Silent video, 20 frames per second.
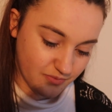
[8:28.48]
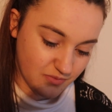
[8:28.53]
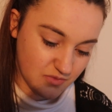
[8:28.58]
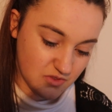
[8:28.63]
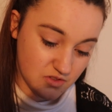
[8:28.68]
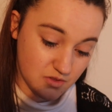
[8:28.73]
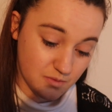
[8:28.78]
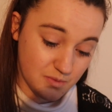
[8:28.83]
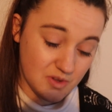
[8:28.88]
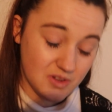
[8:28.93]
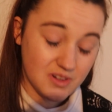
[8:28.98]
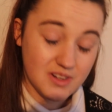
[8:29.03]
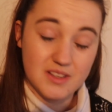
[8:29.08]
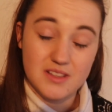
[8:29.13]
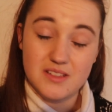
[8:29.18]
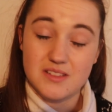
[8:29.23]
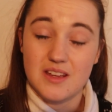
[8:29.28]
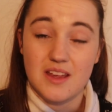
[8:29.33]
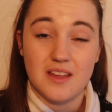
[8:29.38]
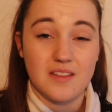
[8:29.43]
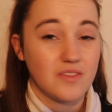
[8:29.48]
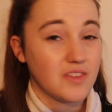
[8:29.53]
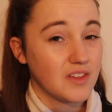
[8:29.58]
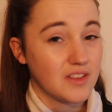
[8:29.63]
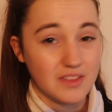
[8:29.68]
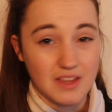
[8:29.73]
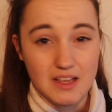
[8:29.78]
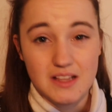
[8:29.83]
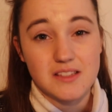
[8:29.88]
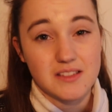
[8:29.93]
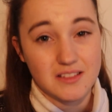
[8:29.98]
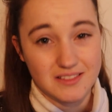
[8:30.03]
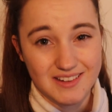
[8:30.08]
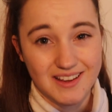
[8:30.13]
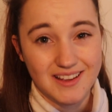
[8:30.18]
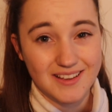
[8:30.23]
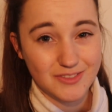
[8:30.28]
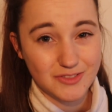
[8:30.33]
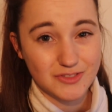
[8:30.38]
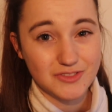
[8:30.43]
To be honest, I think that's
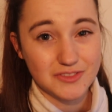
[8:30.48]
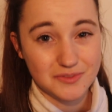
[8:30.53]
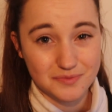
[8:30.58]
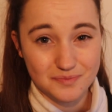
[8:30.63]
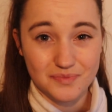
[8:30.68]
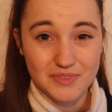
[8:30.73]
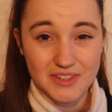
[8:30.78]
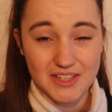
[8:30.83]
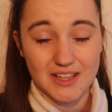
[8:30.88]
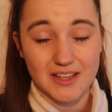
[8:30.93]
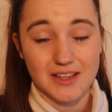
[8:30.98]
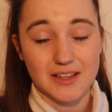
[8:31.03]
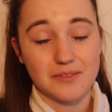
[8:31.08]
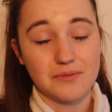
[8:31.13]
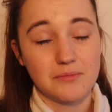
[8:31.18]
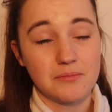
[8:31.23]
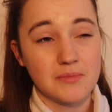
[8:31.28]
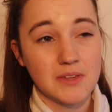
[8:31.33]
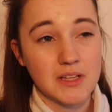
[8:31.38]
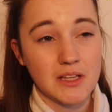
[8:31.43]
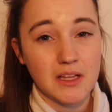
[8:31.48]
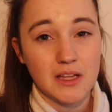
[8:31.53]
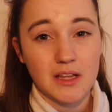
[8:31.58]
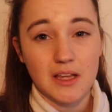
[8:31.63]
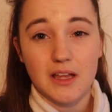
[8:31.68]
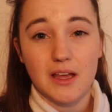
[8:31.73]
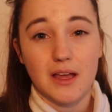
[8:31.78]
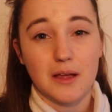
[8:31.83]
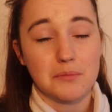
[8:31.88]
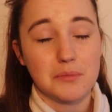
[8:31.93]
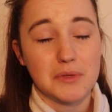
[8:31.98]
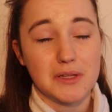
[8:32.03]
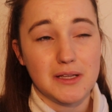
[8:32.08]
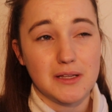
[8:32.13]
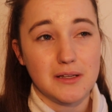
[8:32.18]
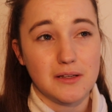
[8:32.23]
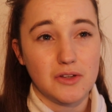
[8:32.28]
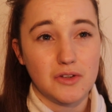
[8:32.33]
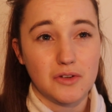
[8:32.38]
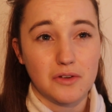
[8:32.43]
enough. Yeah, I
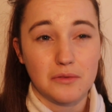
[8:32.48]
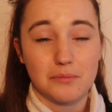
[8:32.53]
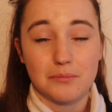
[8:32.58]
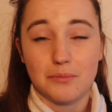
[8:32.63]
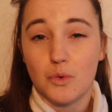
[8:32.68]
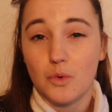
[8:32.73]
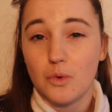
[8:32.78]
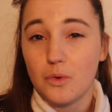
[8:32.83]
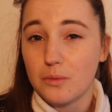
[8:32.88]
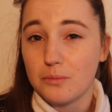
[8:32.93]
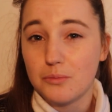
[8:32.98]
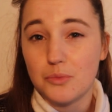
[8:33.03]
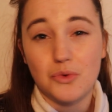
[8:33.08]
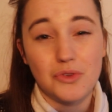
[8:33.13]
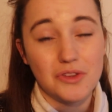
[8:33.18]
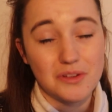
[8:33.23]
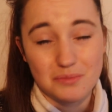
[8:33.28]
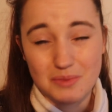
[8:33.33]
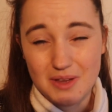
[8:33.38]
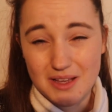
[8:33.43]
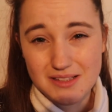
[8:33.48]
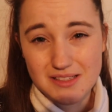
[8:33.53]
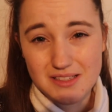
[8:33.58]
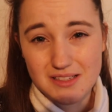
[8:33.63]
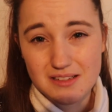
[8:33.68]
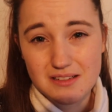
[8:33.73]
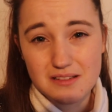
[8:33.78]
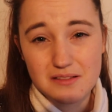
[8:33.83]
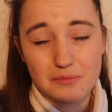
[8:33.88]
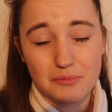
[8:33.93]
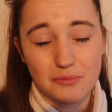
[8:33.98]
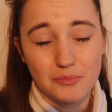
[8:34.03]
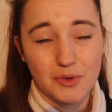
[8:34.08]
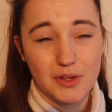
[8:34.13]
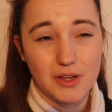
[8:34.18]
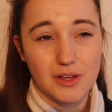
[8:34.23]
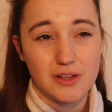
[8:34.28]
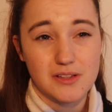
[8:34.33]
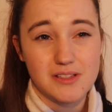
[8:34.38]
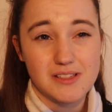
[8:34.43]
mean, you know, more the better,
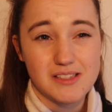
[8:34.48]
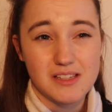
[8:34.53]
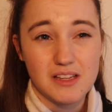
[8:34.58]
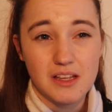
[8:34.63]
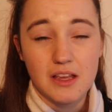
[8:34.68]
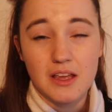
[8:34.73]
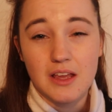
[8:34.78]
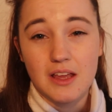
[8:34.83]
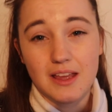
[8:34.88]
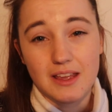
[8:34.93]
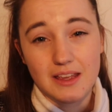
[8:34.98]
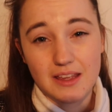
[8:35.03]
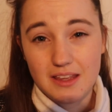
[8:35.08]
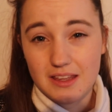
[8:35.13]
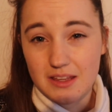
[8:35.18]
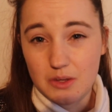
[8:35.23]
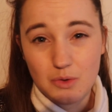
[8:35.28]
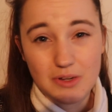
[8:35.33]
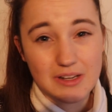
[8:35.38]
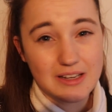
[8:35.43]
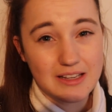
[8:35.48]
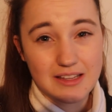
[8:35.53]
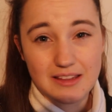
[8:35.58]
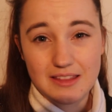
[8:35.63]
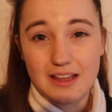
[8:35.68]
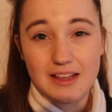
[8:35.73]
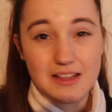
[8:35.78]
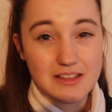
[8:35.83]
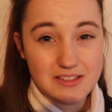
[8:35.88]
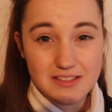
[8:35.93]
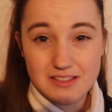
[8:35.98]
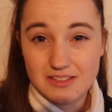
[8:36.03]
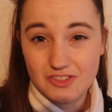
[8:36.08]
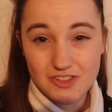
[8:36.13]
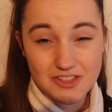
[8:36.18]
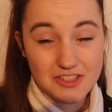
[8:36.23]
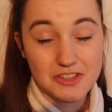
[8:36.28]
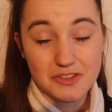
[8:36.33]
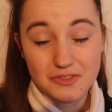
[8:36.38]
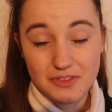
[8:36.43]
but equally that's
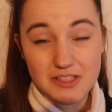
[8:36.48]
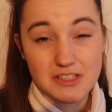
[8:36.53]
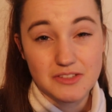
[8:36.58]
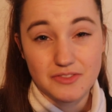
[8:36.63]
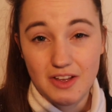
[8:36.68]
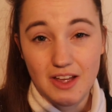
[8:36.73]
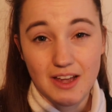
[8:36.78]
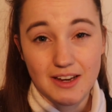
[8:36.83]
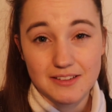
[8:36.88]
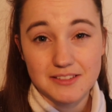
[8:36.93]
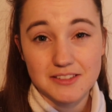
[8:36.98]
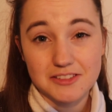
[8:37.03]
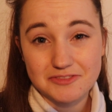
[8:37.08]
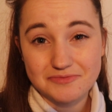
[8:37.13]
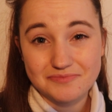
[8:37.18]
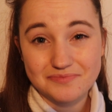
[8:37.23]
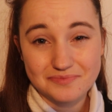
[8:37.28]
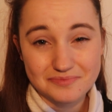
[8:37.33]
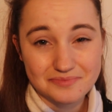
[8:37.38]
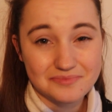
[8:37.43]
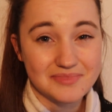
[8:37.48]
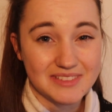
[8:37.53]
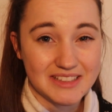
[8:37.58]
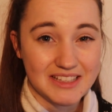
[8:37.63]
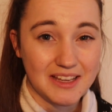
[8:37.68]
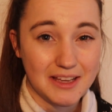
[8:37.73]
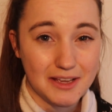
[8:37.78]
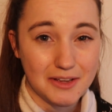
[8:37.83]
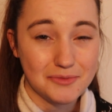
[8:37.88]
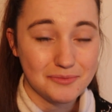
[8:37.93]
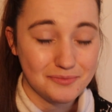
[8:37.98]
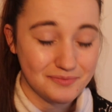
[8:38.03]
just as fine. Yeah.